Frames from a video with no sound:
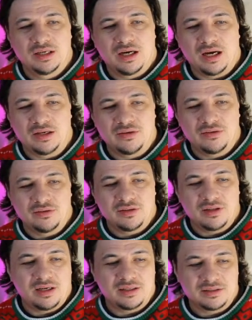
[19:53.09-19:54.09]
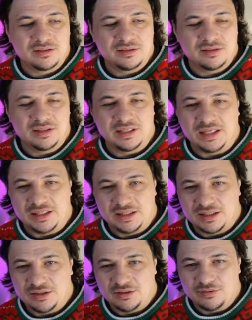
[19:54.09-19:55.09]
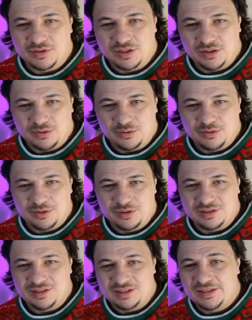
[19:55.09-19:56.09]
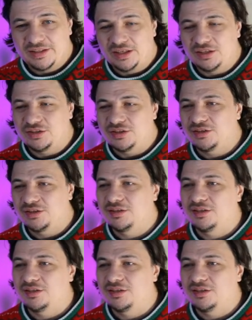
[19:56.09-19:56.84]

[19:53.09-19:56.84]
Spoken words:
I don't like ranking of the news in that engine.